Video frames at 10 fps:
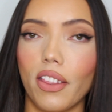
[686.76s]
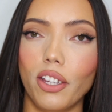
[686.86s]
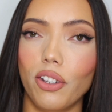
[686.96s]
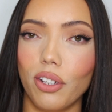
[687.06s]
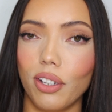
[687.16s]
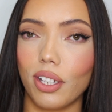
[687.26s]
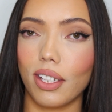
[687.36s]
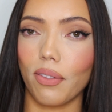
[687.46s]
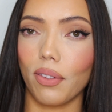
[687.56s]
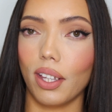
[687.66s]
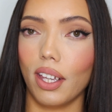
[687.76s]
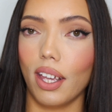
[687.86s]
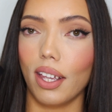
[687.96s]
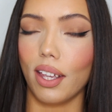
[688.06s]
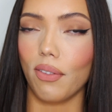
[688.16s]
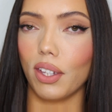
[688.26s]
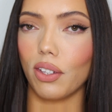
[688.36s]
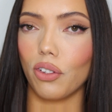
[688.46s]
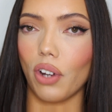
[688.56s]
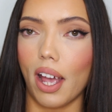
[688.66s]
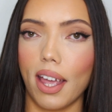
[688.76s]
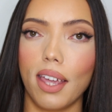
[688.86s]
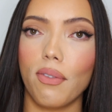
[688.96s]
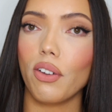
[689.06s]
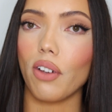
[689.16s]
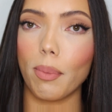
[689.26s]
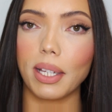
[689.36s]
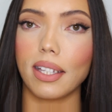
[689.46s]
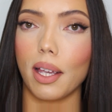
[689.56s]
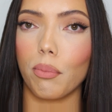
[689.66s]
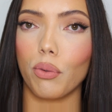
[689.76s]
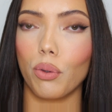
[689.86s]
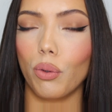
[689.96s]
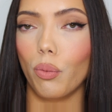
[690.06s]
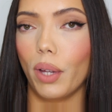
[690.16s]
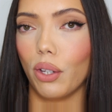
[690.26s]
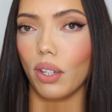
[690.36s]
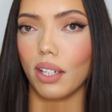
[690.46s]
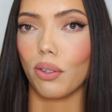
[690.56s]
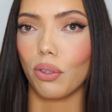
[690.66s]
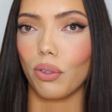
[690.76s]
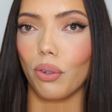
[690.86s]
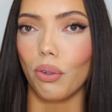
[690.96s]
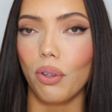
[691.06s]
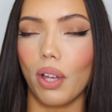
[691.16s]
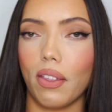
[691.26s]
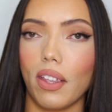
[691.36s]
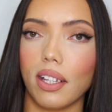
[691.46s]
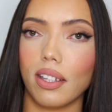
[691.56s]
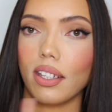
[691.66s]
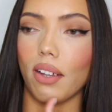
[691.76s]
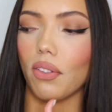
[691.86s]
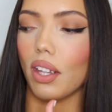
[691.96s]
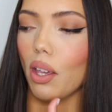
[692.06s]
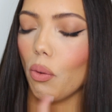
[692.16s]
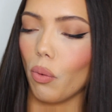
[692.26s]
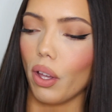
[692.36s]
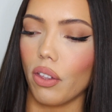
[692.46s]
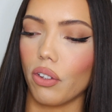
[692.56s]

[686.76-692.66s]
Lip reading: think you should definitely give this a try. Even grab a sample when you're in store. I think it's definitely worth a